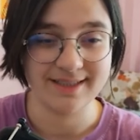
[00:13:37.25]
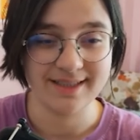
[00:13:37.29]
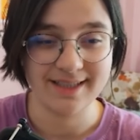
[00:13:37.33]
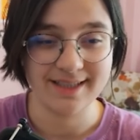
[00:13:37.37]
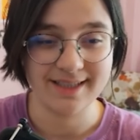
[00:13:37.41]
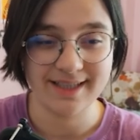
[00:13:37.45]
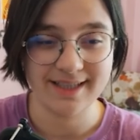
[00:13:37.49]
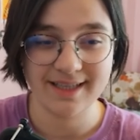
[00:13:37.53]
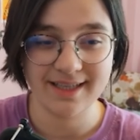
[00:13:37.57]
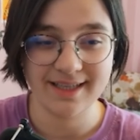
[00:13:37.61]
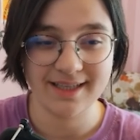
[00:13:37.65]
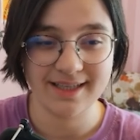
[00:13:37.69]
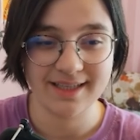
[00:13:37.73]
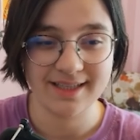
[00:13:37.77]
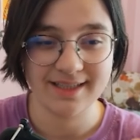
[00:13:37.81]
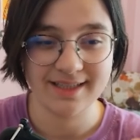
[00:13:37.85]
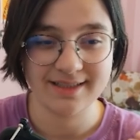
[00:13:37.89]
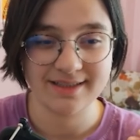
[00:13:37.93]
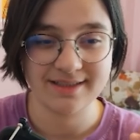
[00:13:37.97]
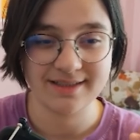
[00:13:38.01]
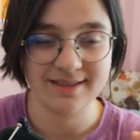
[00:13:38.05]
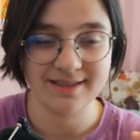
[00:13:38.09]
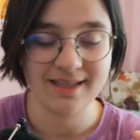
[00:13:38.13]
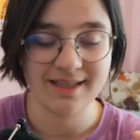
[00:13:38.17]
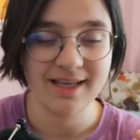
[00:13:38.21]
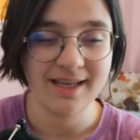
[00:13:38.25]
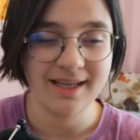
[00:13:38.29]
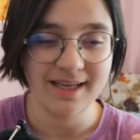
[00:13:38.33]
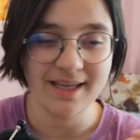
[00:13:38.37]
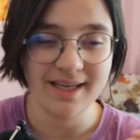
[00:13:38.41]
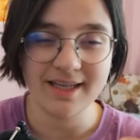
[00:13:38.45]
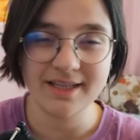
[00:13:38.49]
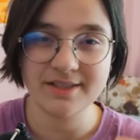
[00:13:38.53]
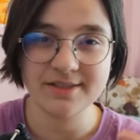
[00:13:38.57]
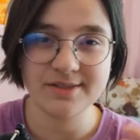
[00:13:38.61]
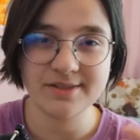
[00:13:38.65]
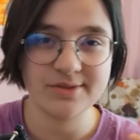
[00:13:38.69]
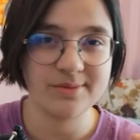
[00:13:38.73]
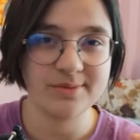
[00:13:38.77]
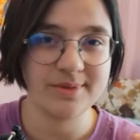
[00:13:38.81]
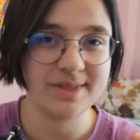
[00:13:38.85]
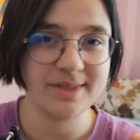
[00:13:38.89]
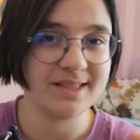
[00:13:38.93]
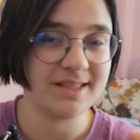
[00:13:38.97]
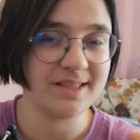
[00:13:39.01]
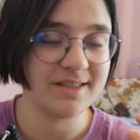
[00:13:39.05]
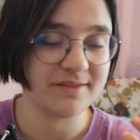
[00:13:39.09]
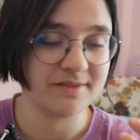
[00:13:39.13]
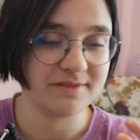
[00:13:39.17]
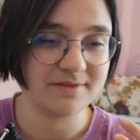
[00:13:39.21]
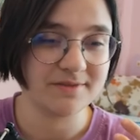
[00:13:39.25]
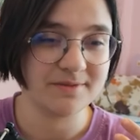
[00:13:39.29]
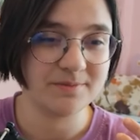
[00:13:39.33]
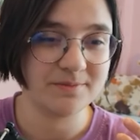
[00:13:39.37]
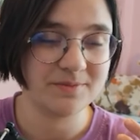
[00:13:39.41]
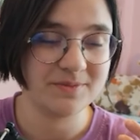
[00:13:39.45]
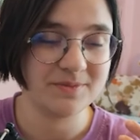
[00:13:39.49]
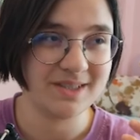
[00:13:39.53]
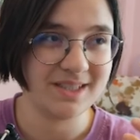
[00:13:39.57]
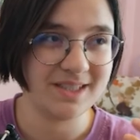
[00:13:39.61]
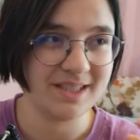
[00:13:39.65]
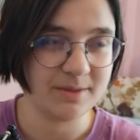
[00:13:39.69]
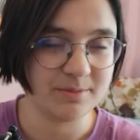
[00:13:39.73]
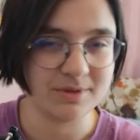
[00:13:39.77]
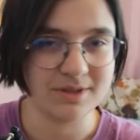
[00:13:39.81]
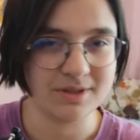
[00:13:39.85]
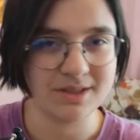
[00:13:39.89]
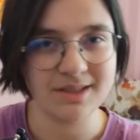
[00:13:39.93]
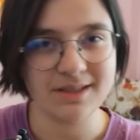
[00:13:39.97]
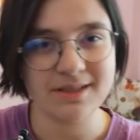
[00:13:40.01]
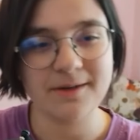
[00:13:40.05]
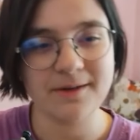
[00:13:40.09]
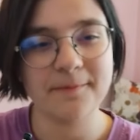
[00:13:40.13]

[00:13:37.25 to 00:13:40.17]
He needs to be deeper.